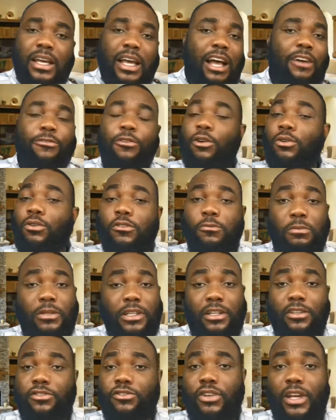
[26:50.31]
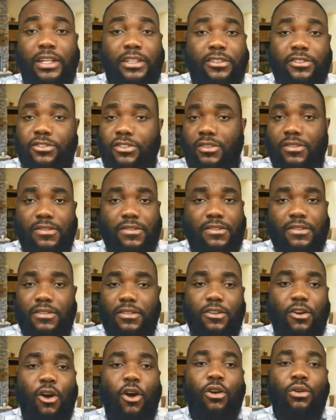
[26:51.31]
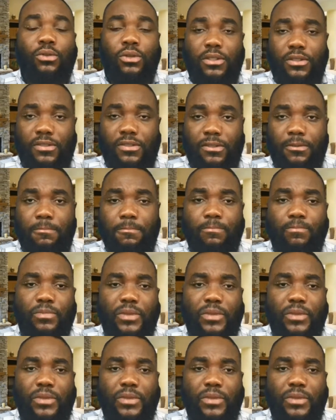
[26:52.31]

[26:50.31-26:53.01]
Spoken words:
I've always been a strategist, always.